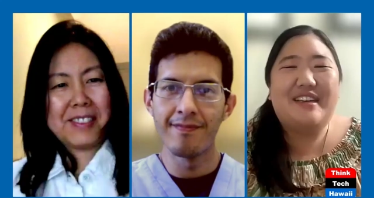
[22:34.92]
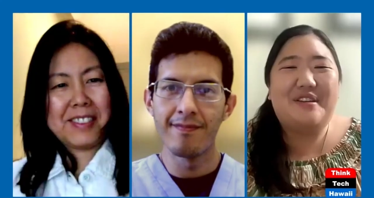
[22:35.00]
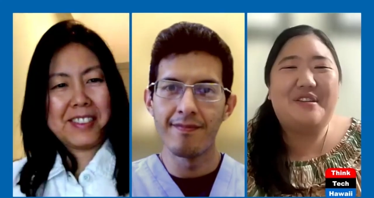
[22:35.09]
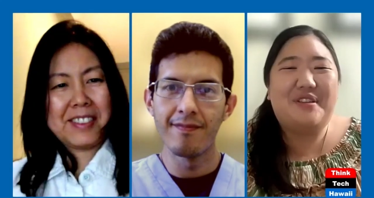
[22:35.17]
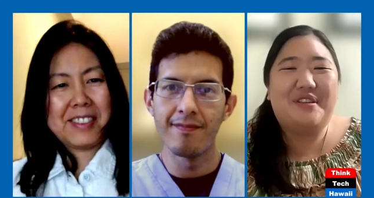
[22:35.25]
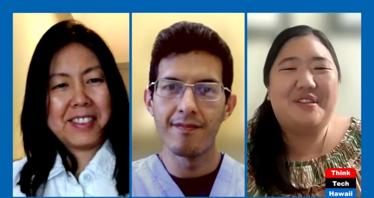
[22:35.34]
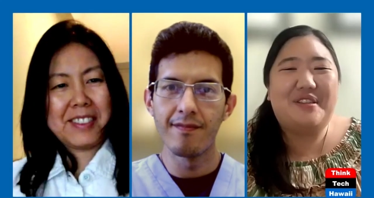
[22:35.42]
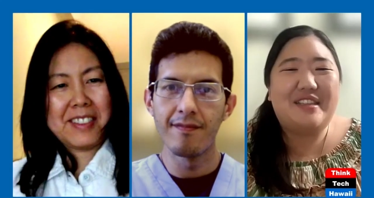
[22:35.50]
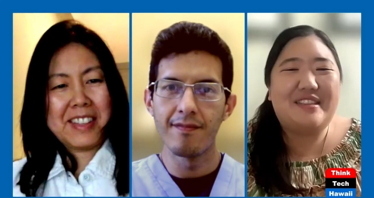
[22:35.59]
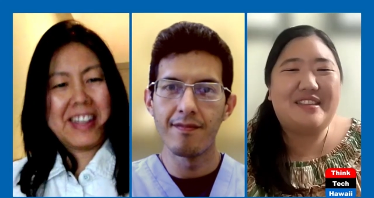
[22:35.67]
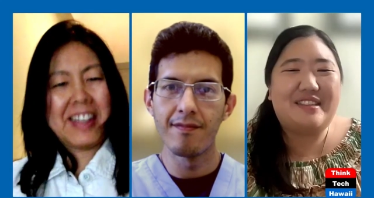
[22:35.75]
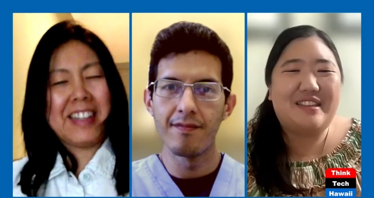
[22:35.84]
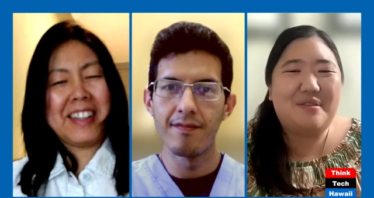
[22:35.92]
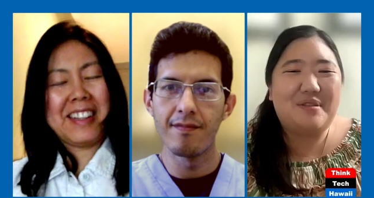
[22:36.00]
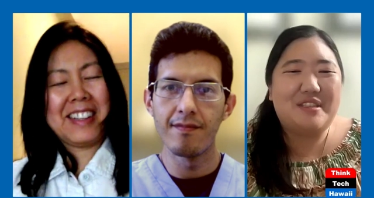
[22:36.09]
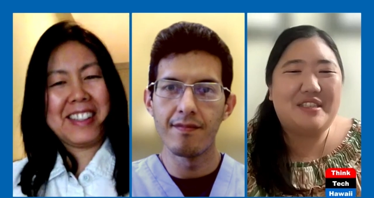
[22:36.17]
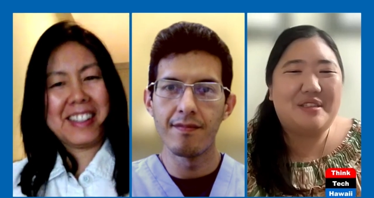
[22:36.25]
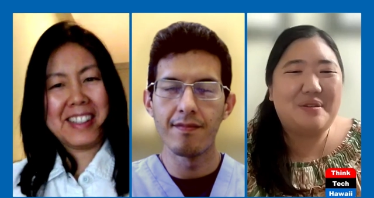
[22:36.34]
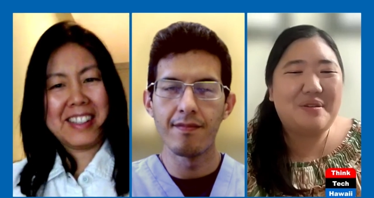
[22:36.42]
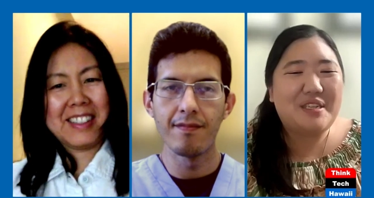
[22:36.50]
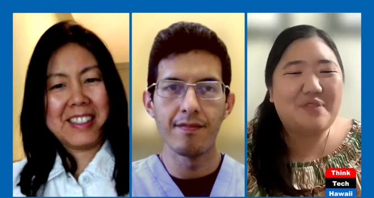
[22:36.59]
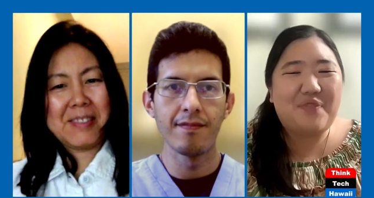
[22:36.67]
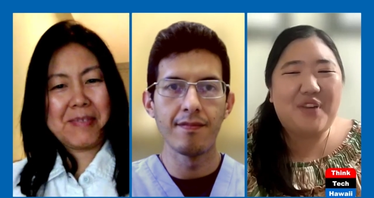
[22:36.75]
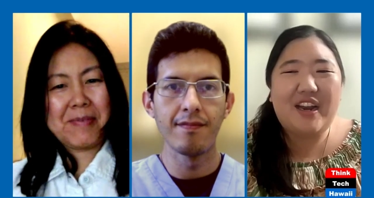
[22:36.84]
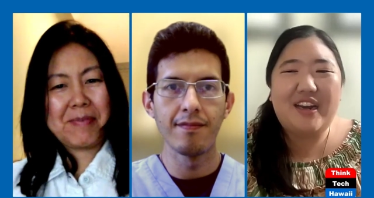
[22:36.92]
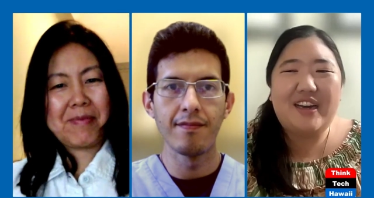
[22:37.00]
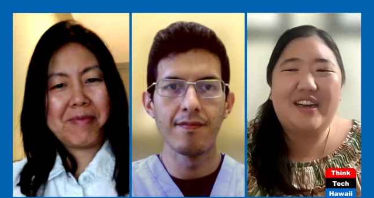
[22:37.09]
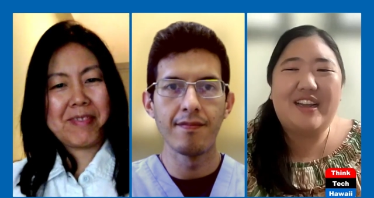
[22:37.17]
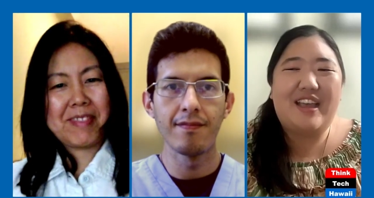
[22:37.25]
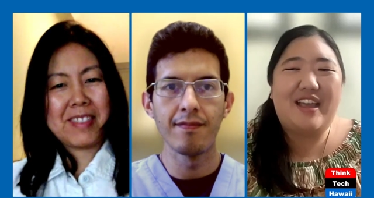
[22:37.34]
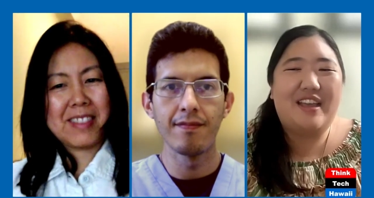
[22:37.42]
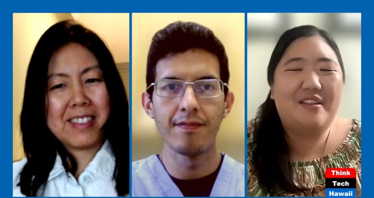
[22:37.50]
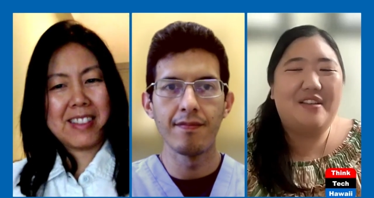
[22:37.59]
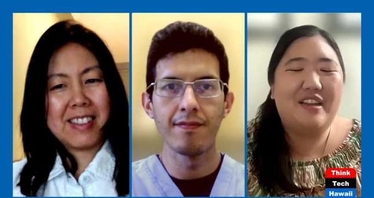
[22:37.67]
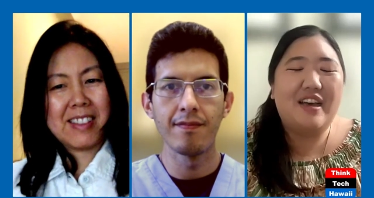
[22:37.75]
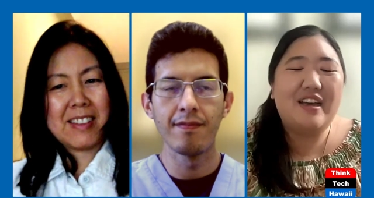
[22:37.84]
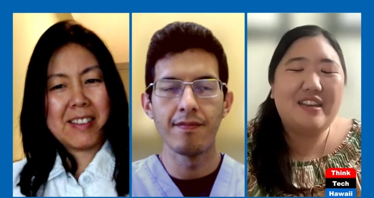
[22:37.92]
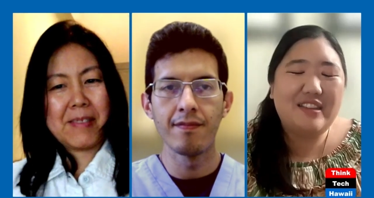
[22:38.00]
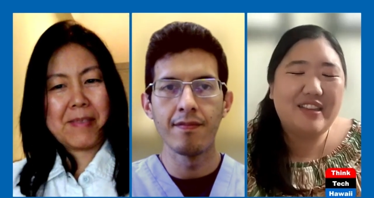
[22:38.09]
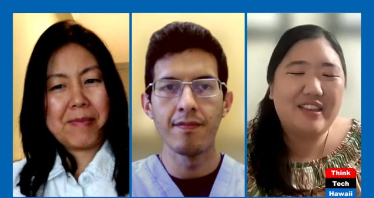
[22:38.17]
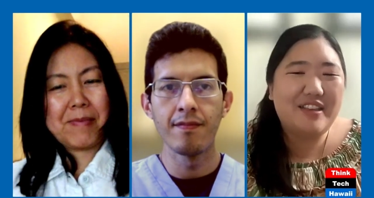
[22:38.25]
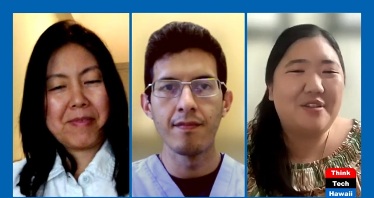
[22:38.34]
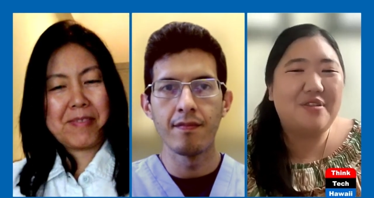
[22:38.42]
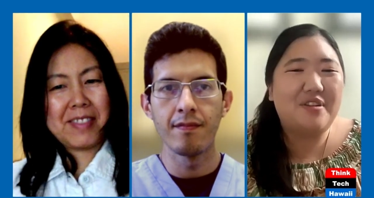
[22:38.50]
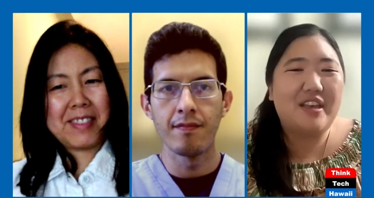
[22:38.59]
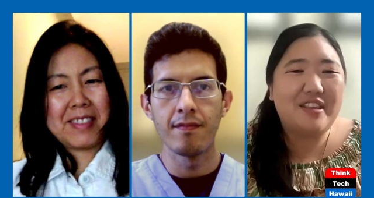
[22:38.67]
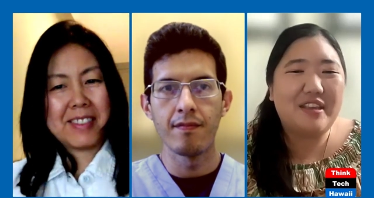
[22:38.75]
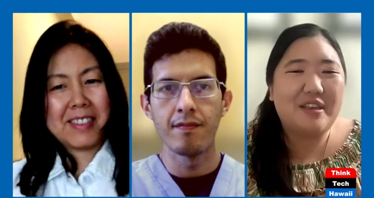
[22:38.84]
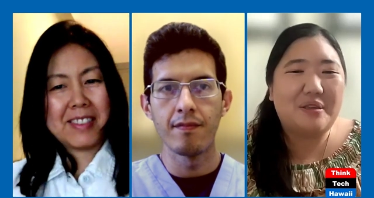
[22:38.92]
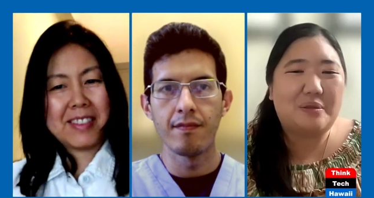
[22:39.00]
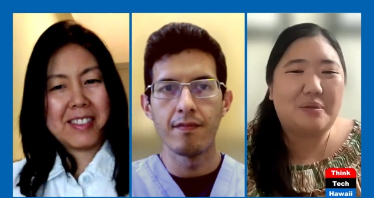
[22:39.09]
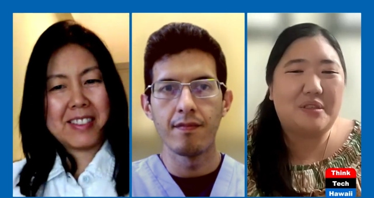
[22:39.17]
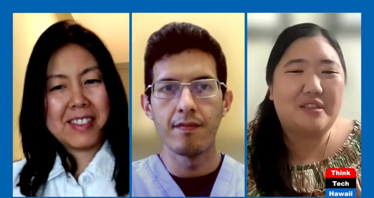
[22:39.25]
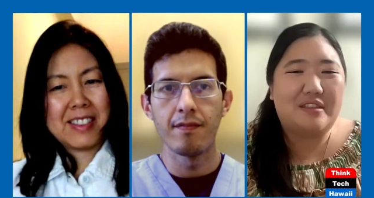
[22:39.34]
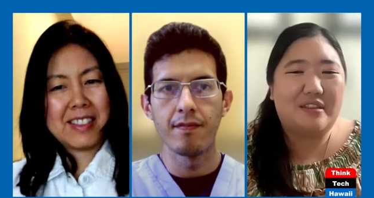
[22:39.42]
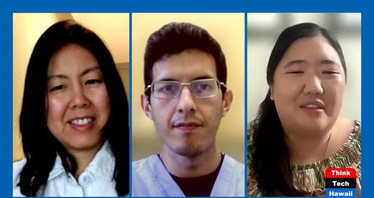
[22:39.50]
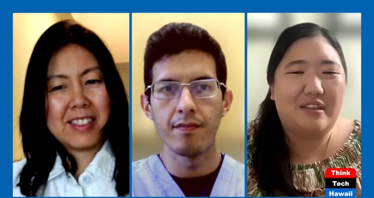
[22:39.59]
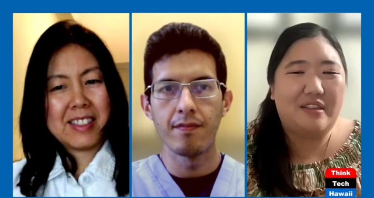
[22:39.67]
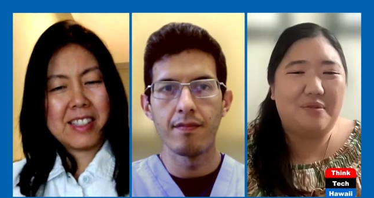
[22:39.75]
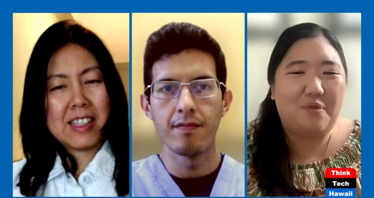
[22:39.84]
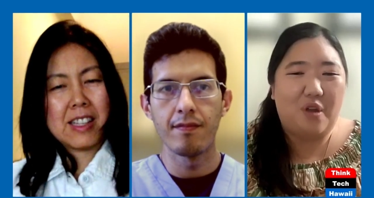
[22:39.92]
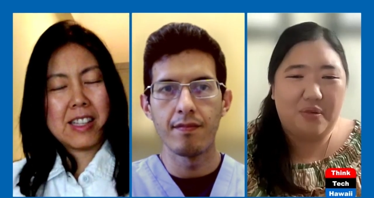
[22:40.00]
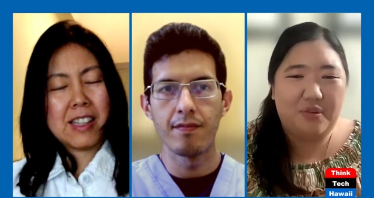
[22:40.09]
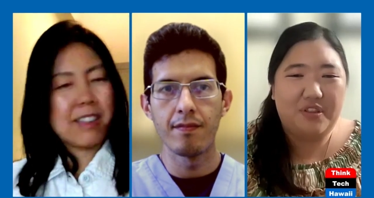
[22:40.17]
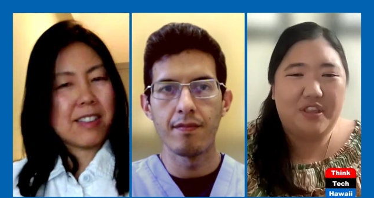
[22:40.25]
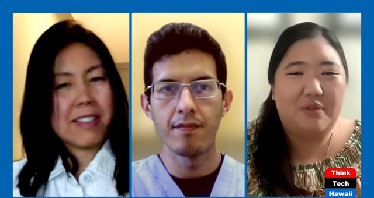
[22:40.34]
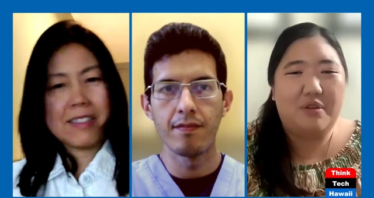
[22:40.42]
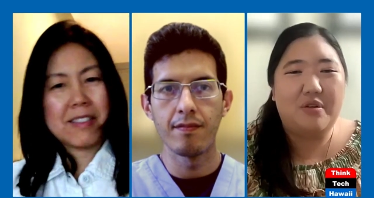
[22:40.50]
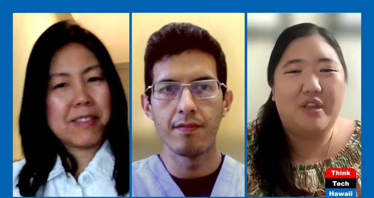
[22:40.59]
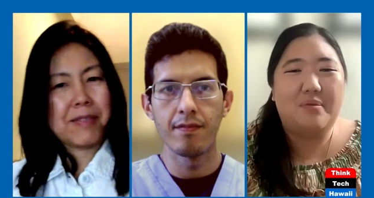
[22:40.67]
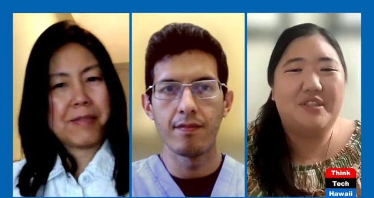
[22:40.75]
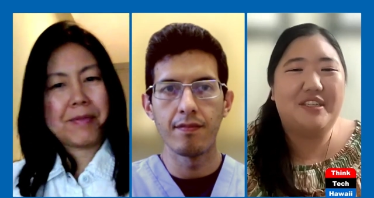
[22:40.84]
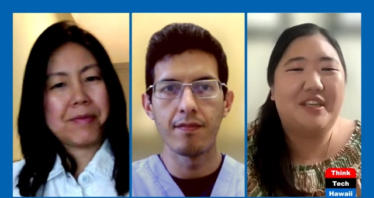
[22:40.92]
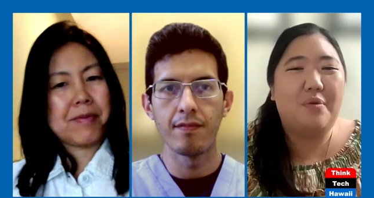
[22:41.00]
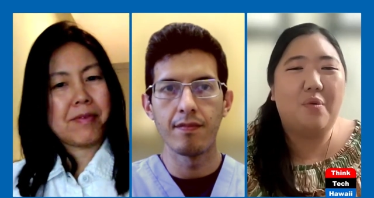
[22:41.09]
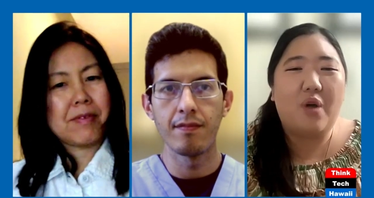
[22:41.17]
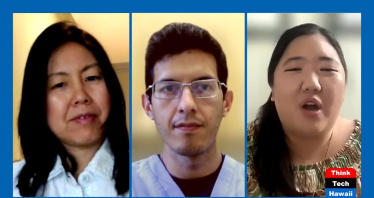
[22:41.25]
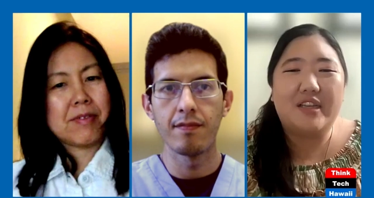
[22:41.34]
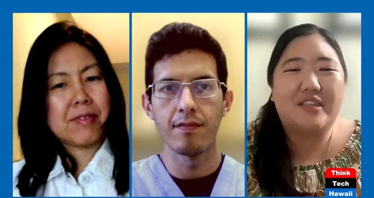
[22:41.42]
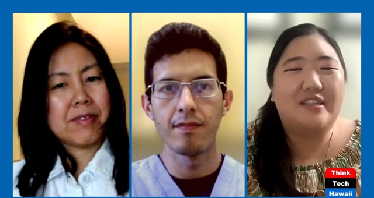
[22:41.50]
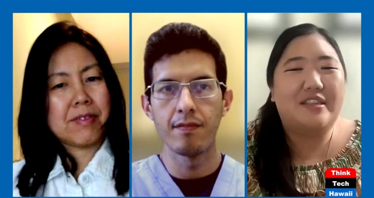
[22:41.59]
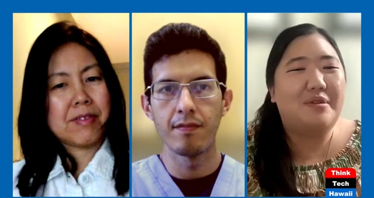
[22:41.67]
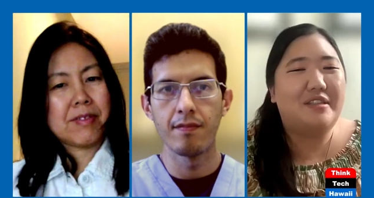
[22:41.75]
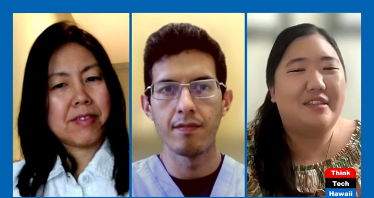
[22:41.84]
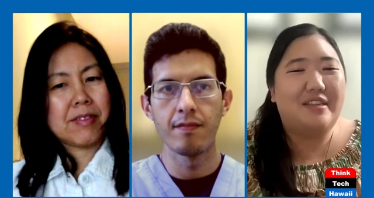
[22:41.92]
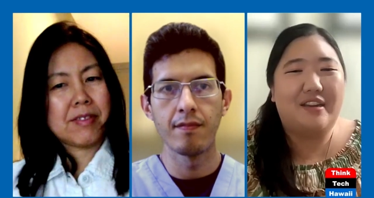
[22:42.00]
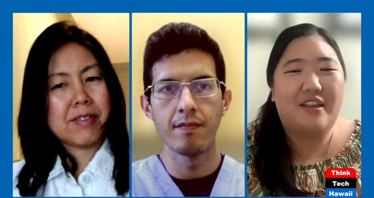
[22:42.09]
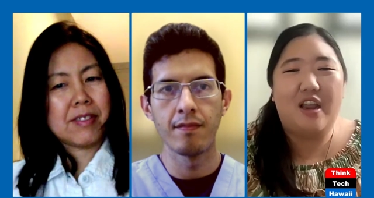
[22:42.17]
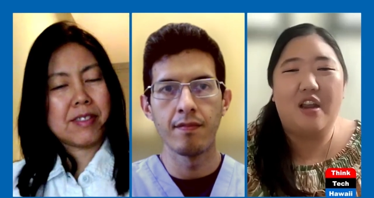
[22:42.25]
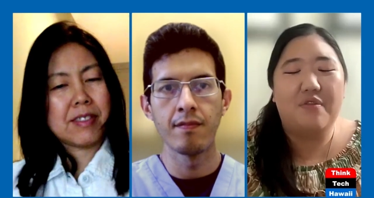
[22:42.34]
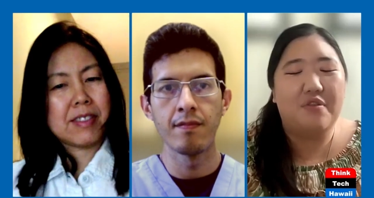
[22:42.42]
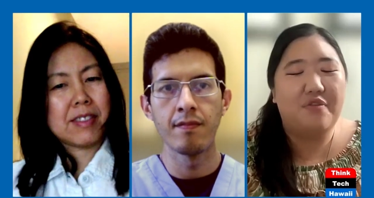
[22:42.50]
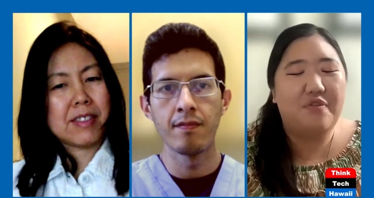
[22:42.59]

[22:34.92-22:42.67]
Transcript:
Speaker 1: uh, you know, it's it was a sewage bird, and luckily, you know, nothing else was wrong with it. We were able to get it washed. It was in care for